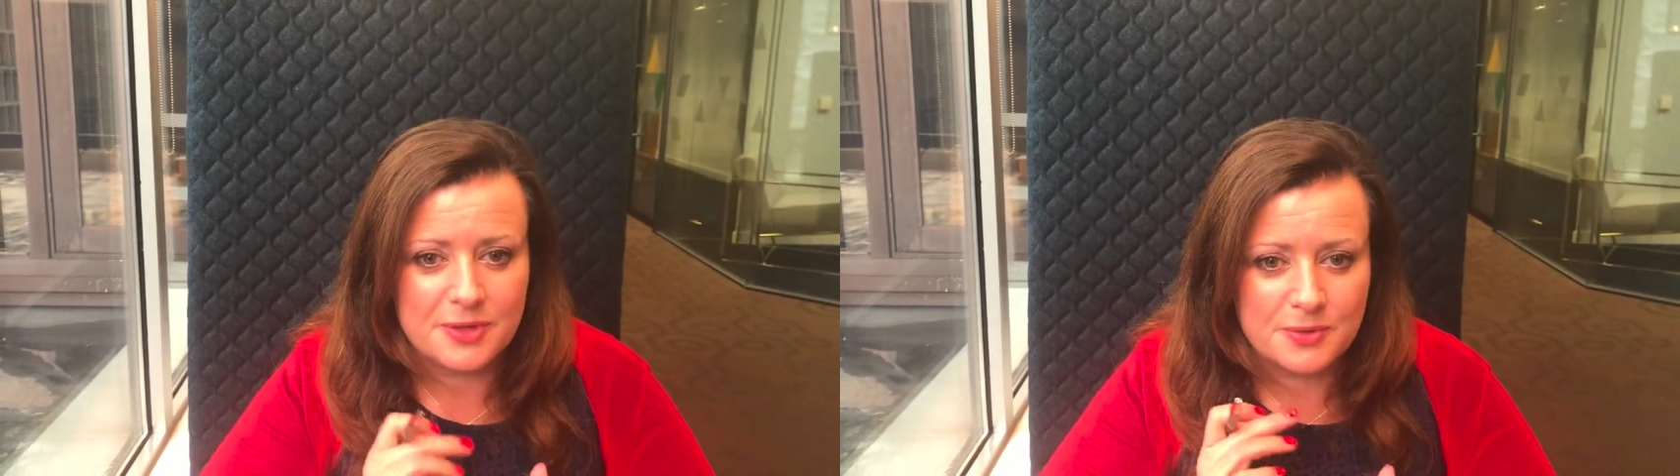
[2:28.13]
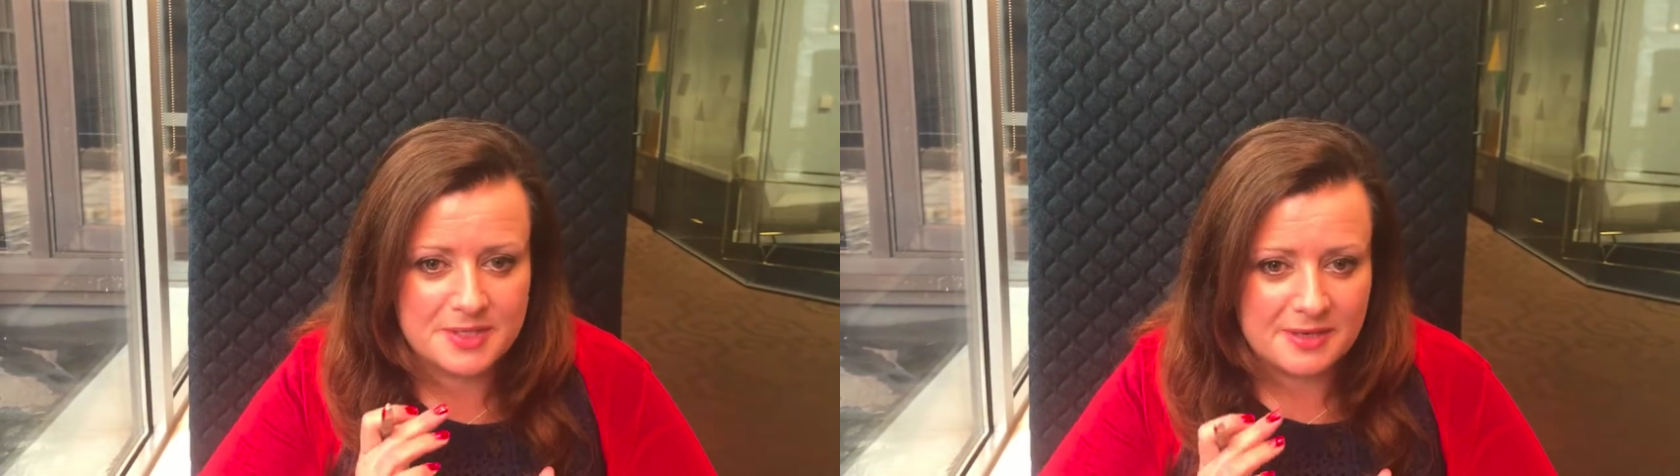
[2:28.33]

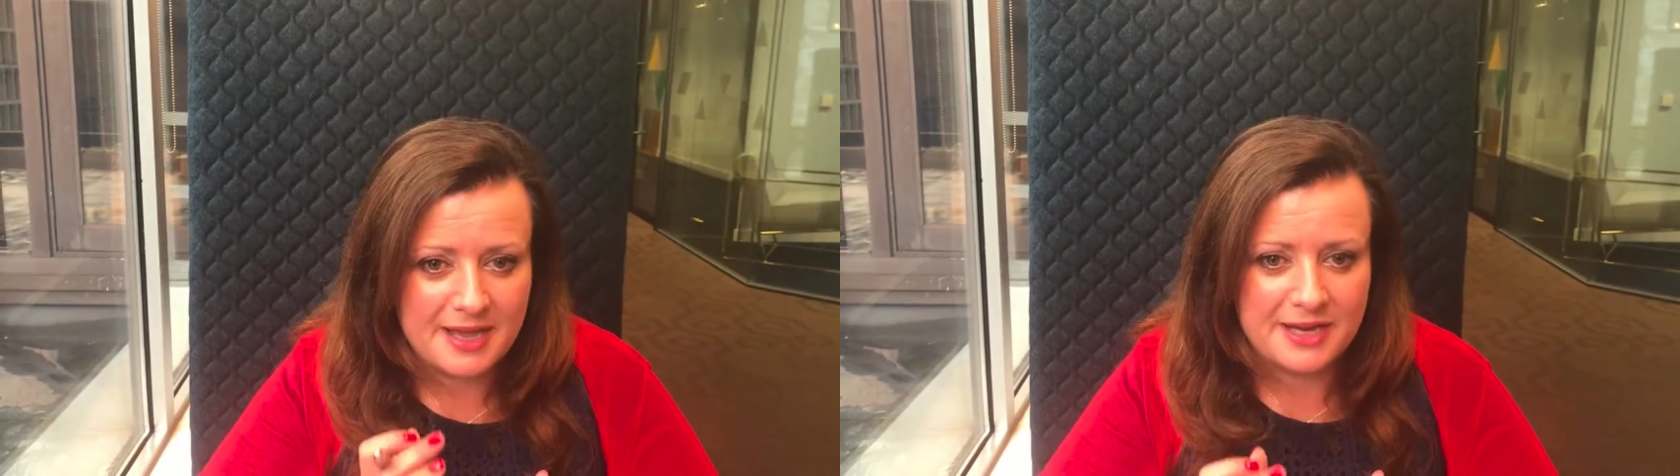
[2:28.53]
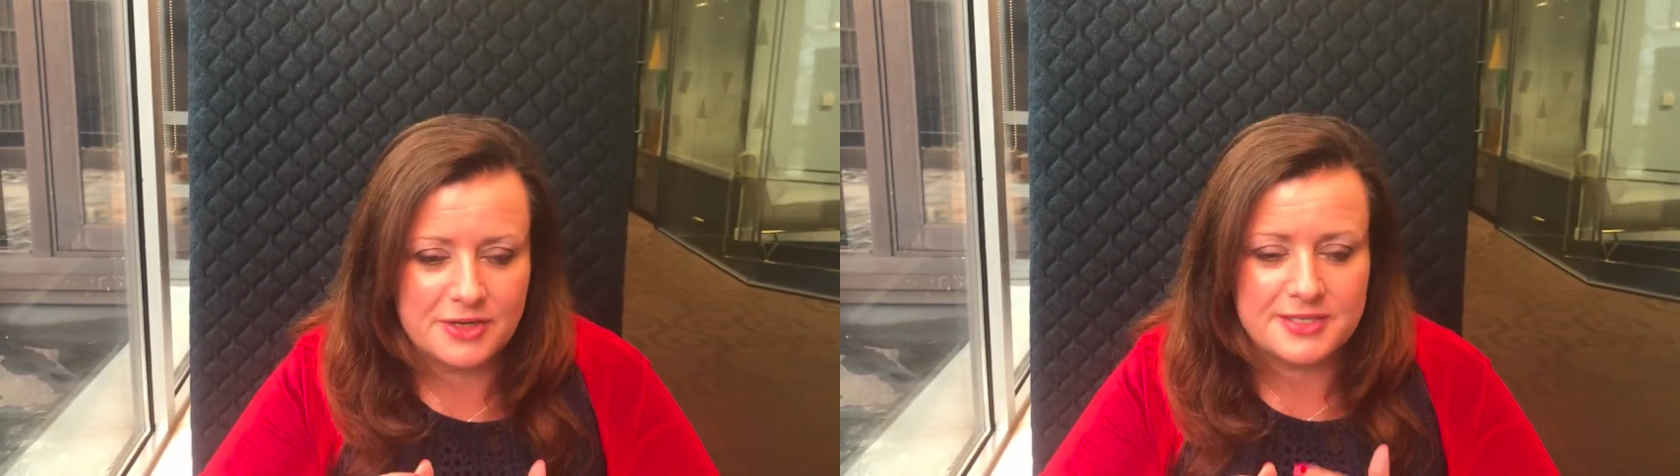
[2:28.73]
those
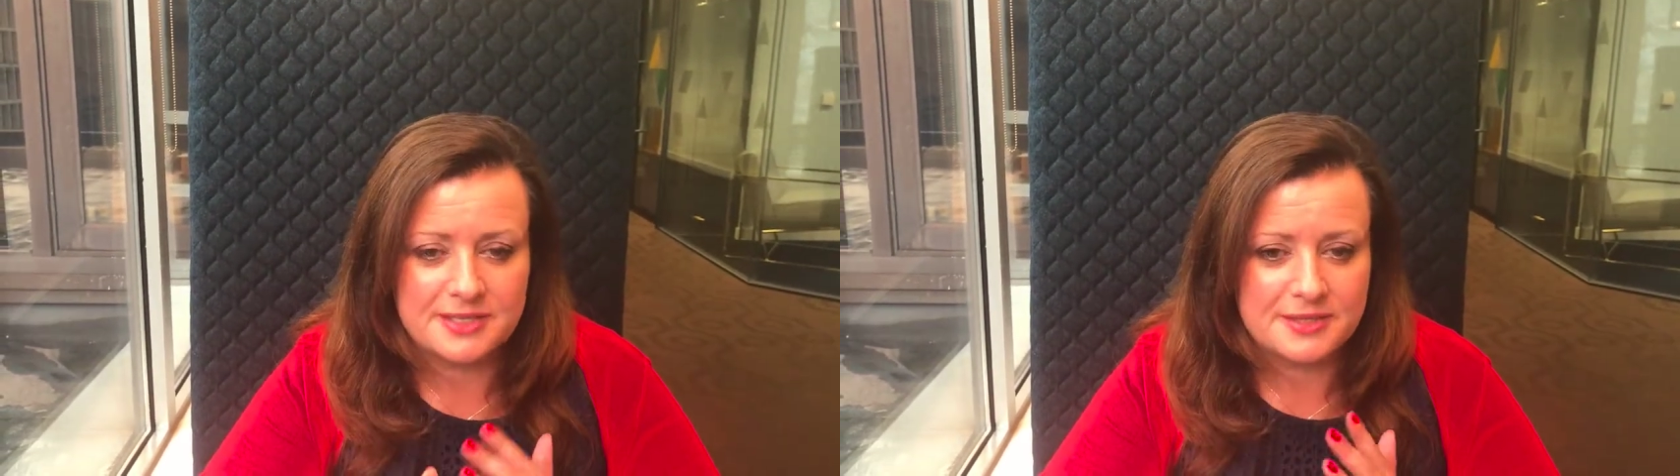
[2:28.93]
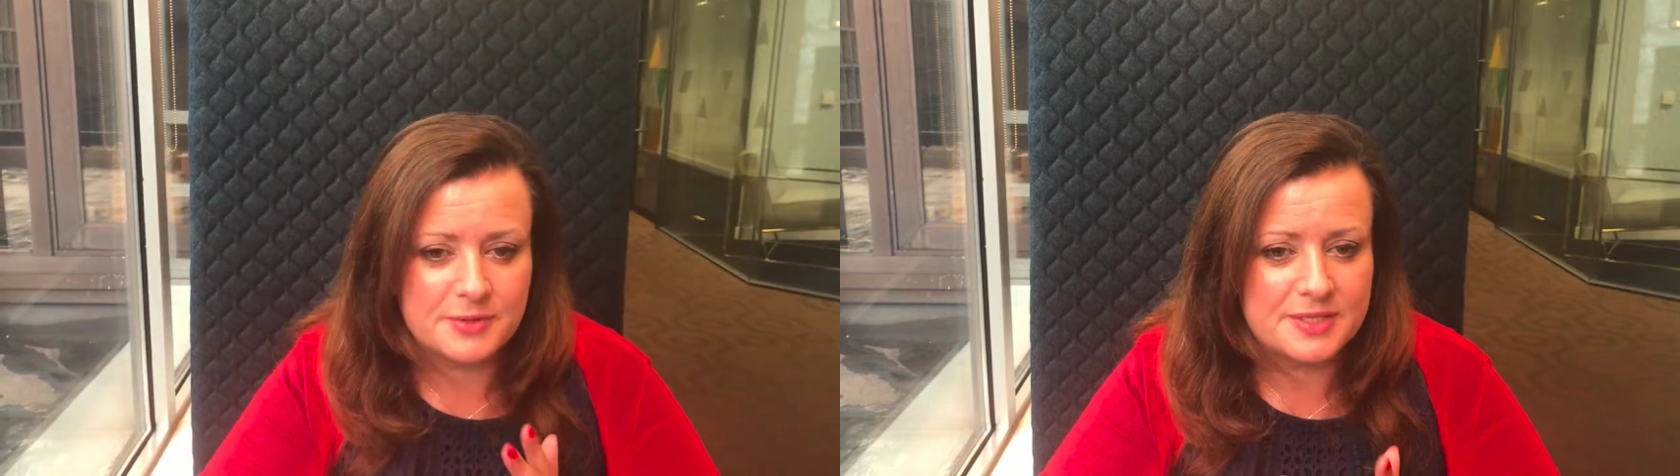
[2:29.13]

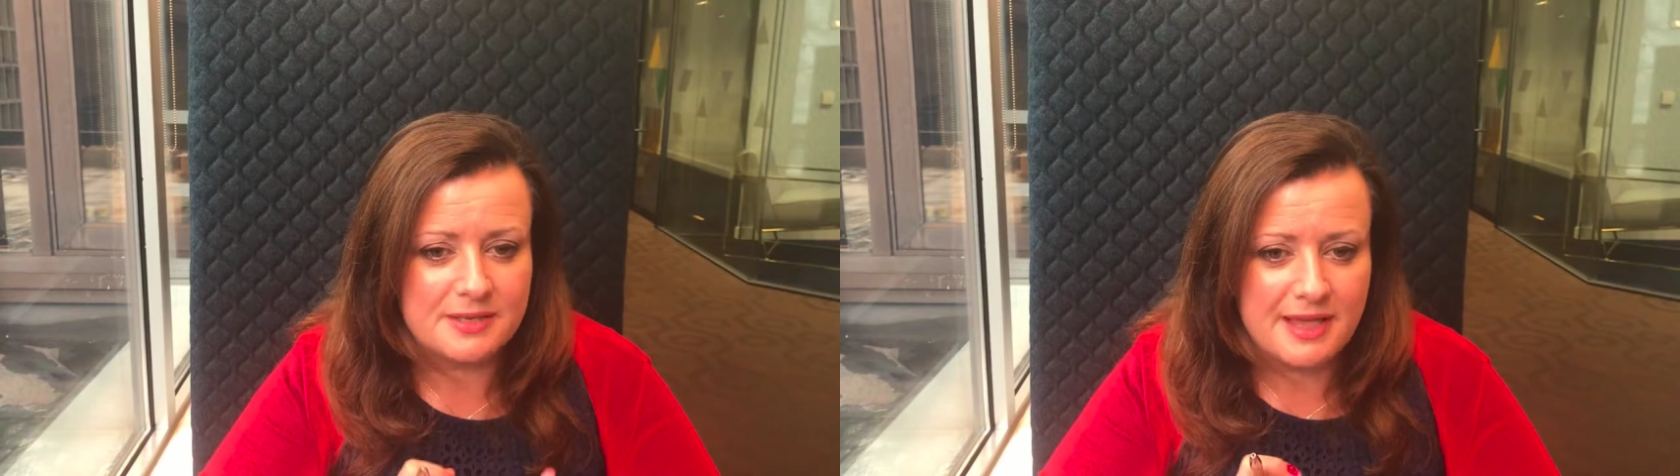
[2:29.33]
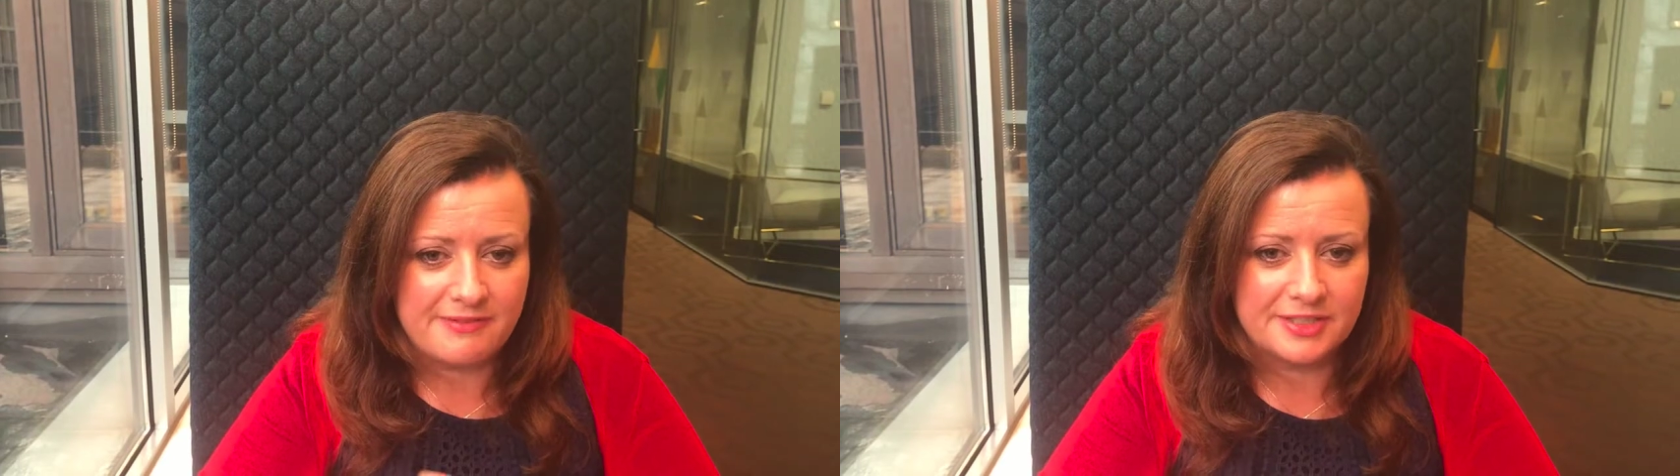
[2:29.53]
layers and those
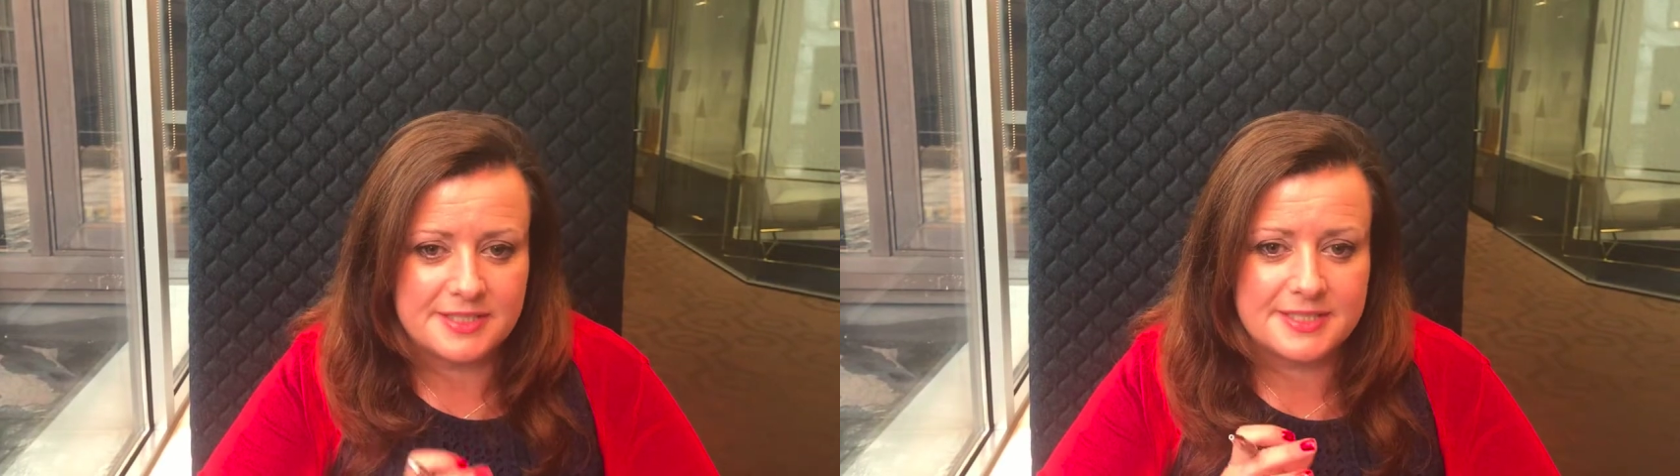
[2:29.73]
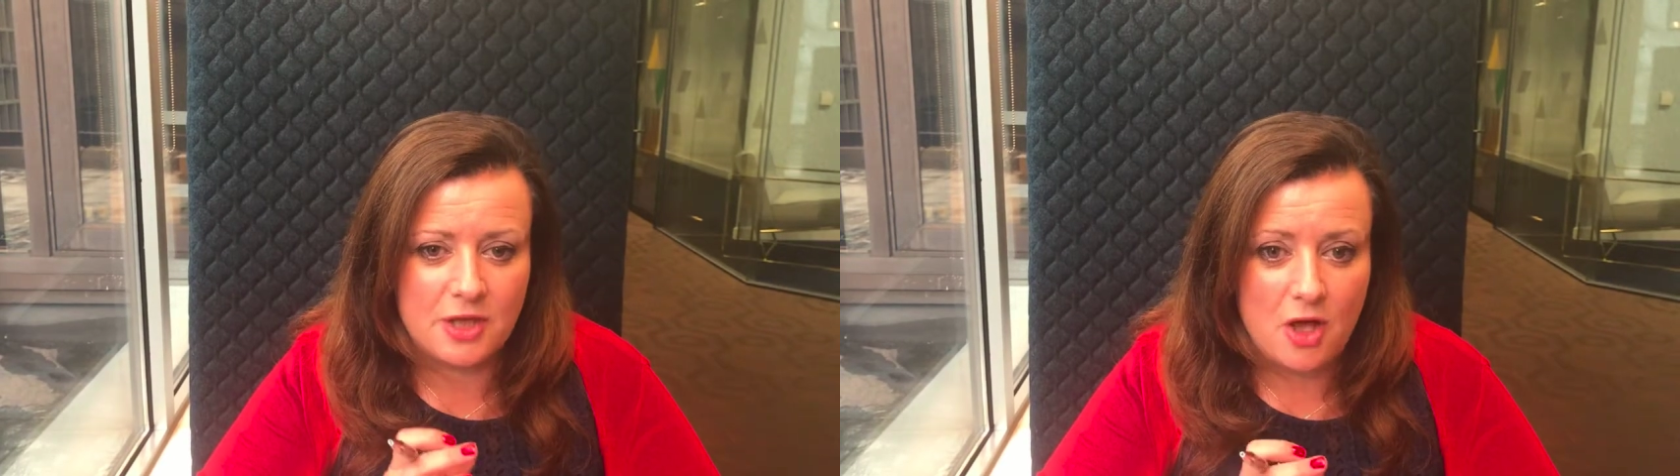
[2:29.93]

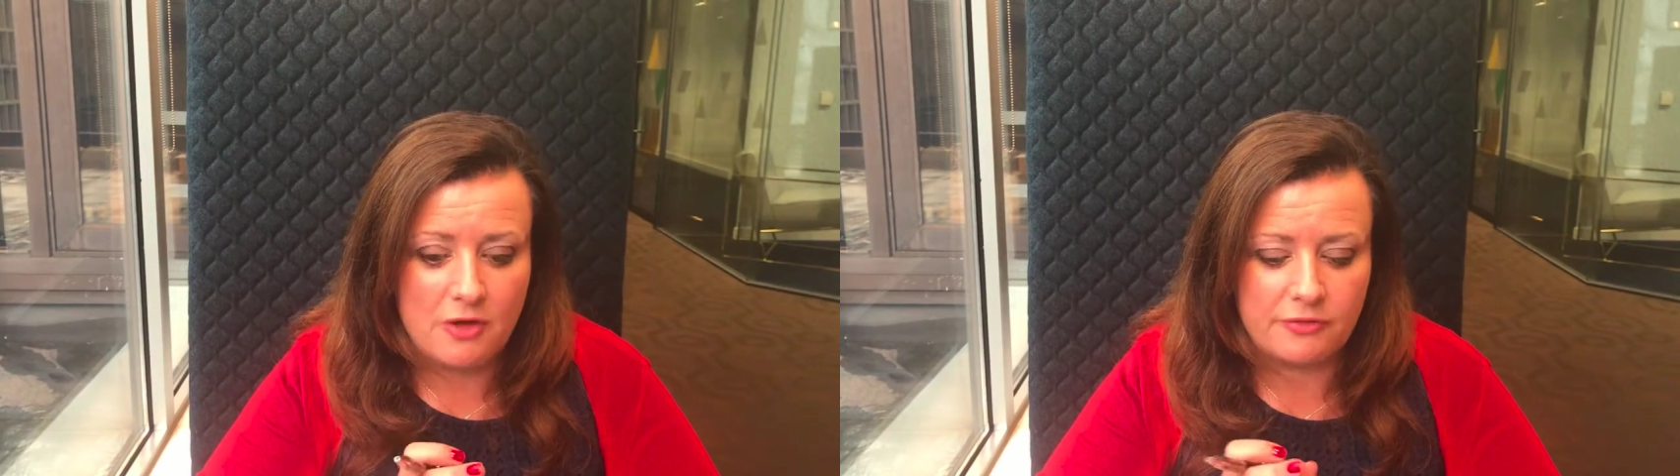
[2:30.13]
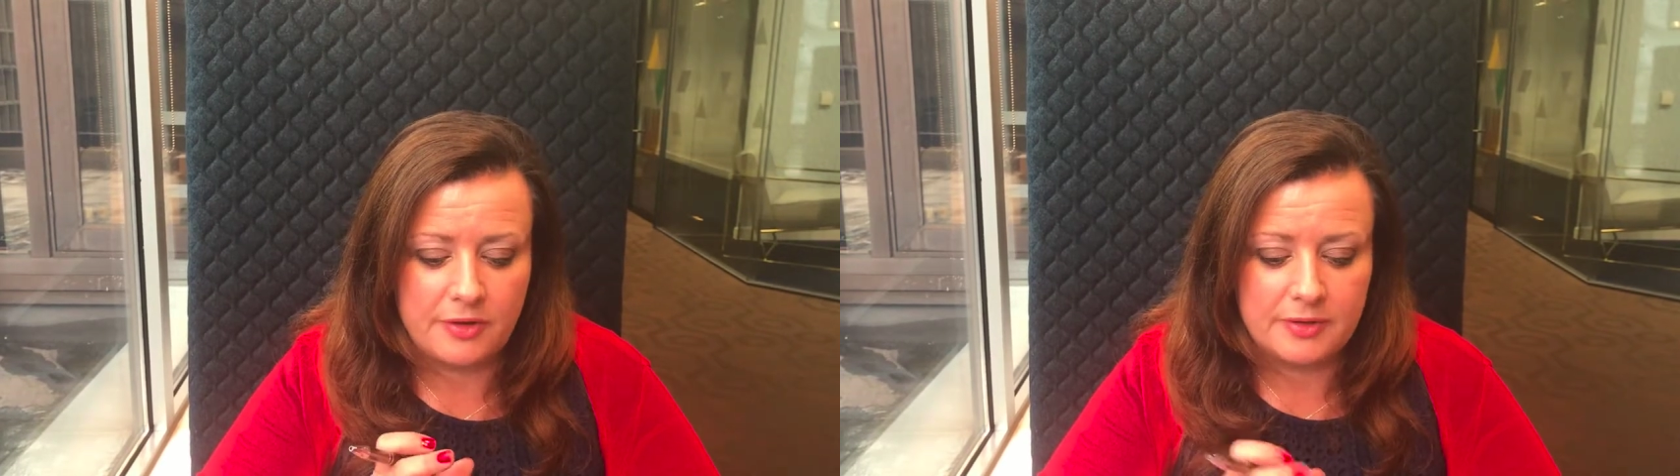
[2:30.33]
levels of